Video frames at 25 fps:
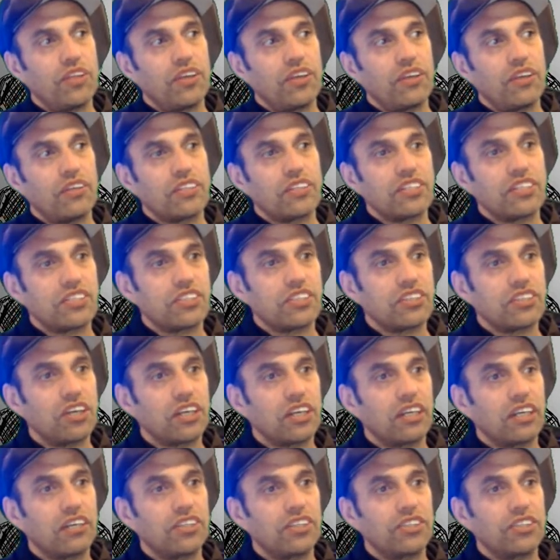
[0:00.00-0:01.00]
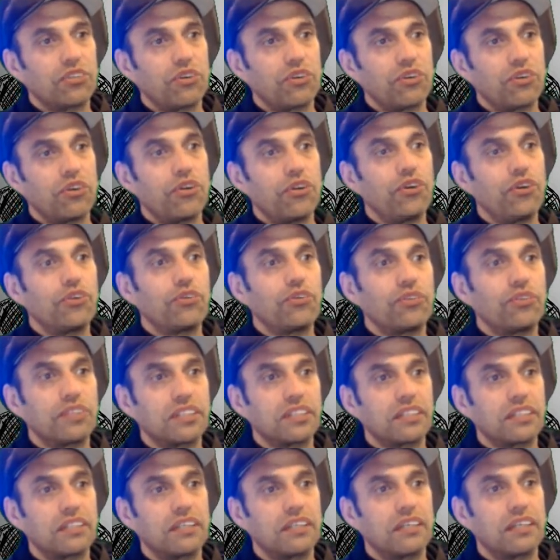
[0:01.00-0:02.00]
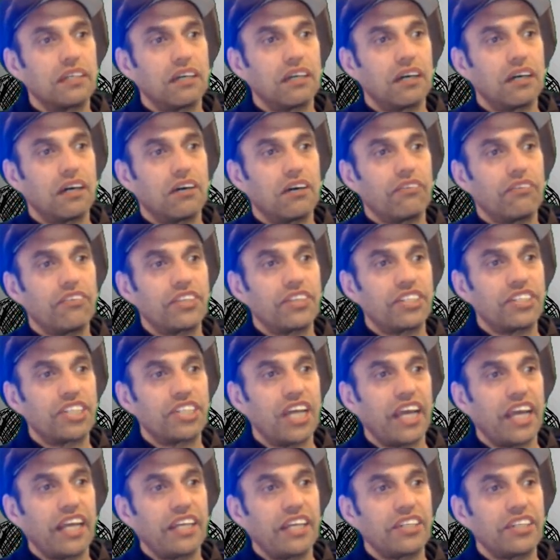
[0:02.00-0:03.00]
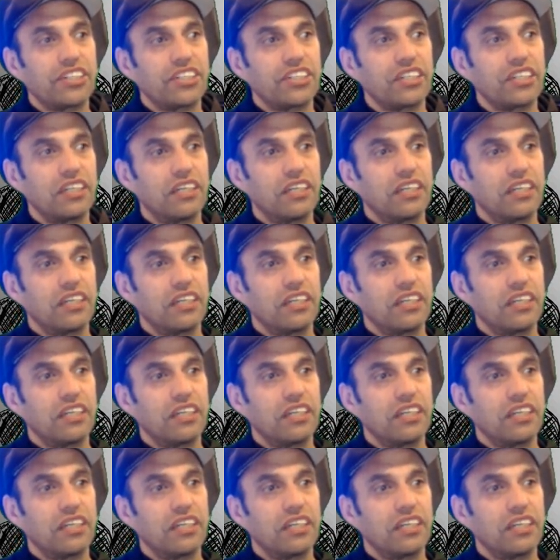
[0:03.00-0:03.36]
psychological hurdles of the change.